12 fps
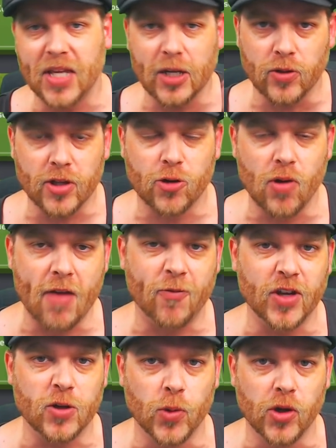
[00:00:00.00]
get all the
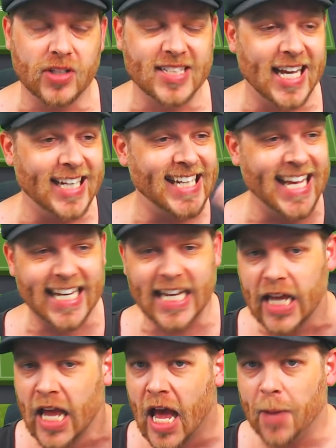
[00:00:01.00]
graphic work done, get
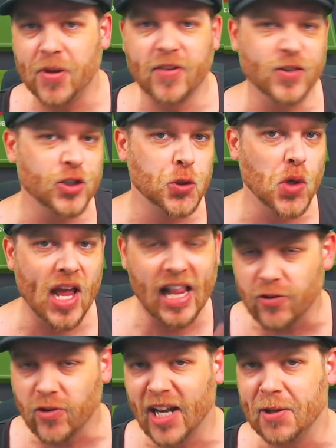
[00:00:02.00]
a bit of a
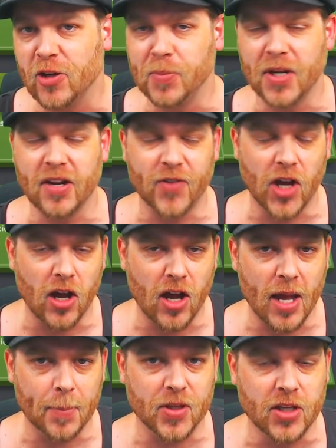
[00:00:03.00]
trailer, a little bit of
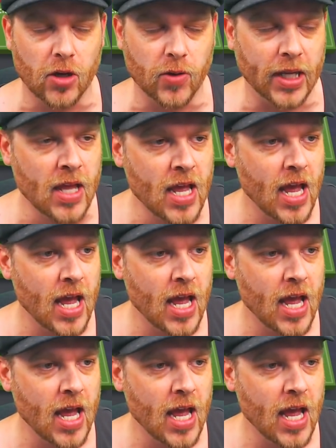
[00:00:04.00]
hype going.